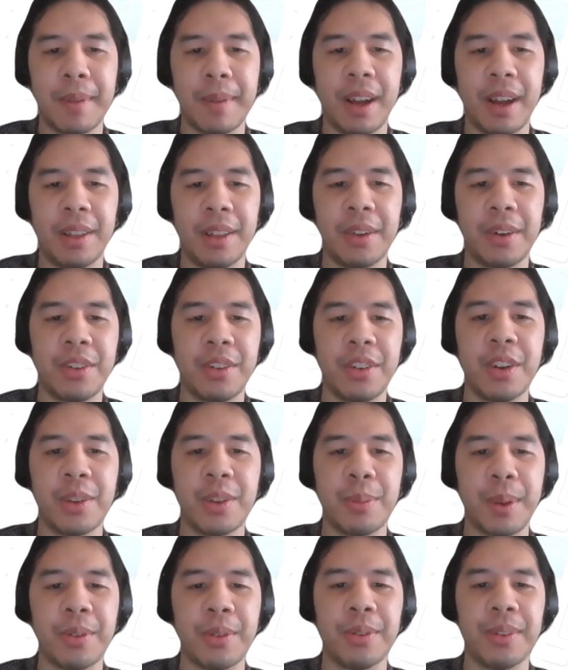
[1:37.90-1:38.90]
other
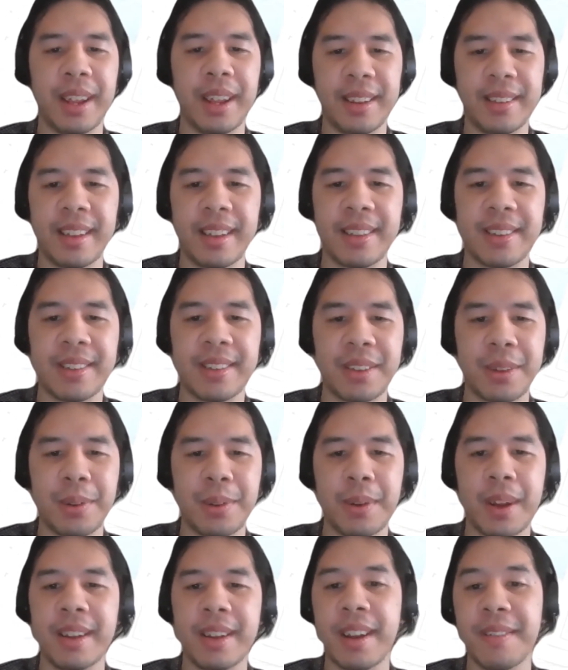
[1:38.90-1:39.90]
geospatial data sets
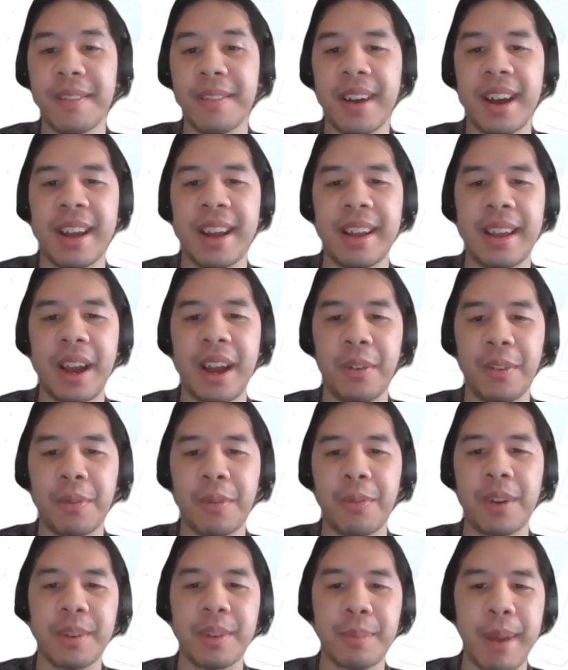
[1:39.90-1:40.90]
to identify health
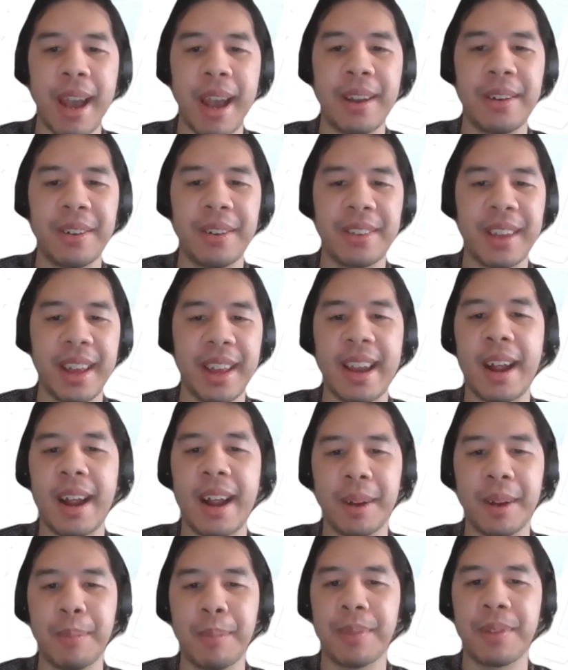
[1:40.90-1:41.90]
risk patterns and
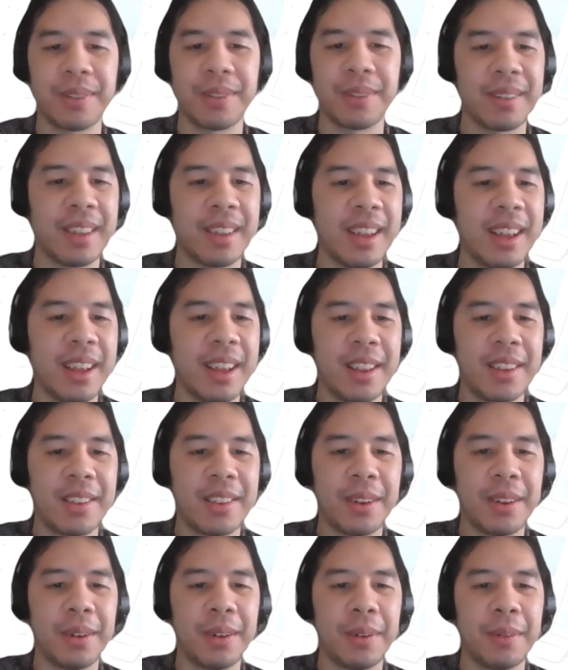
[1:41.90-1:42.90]
outcomes.
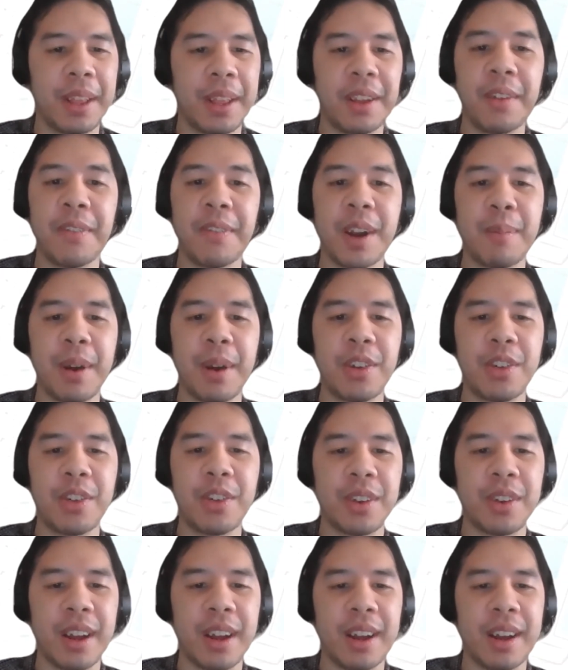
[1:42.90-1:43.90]
So thank you very
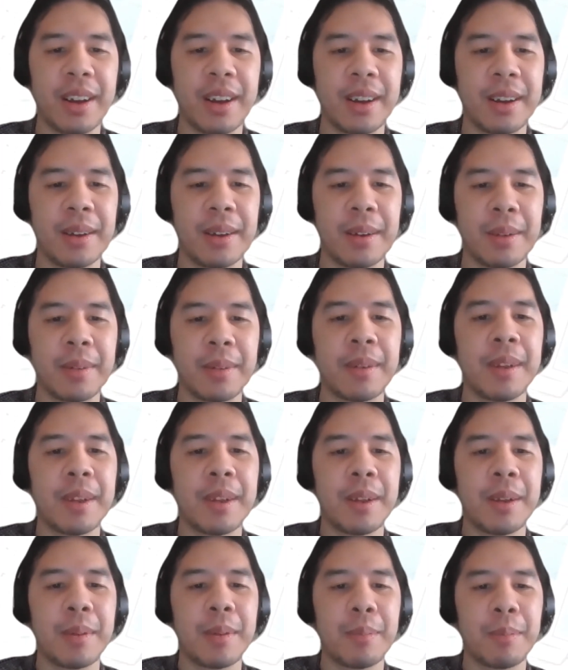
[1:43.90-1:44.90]
much,
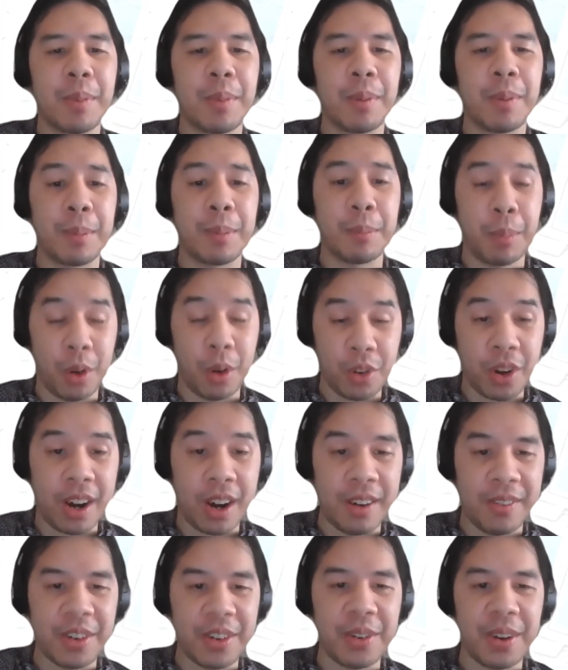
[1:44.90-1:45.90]

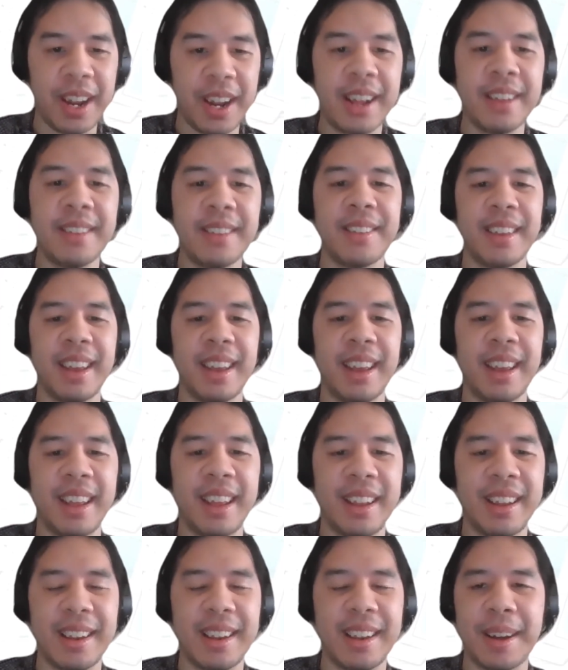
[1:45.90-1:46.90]
Pushkar, for joining us,
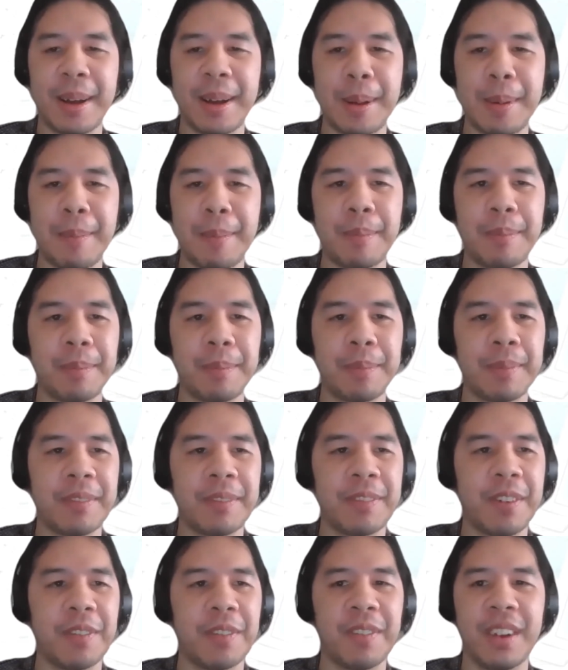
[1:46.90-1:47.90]
and
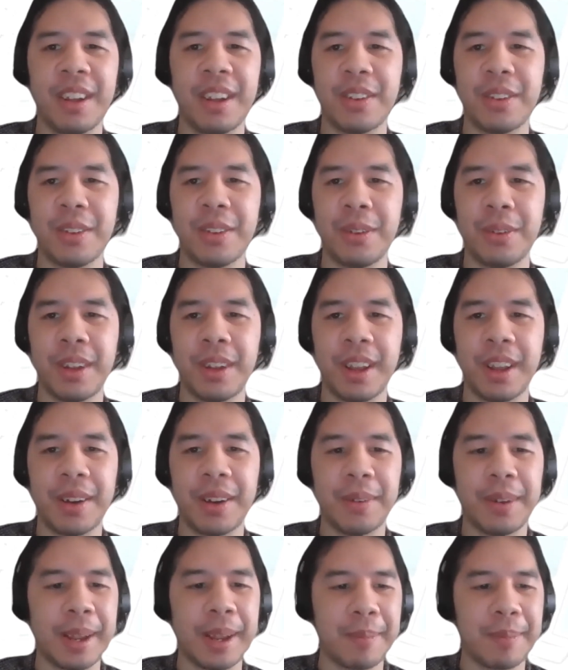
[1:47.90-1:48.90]
feel free to take it
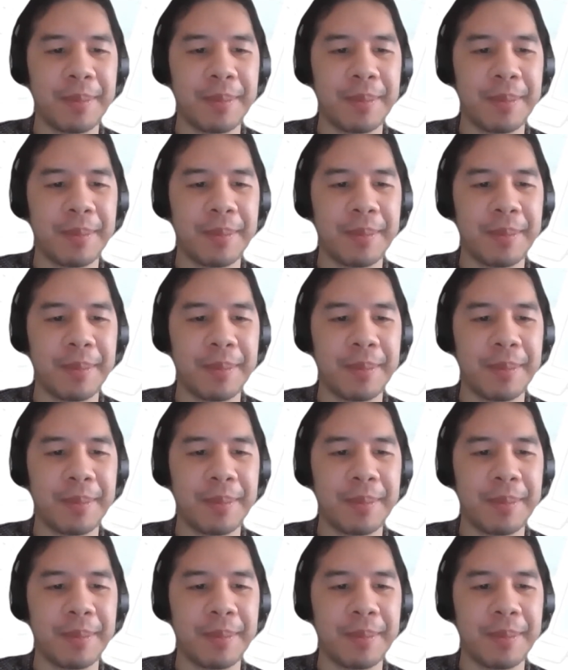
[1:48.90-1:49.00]
away.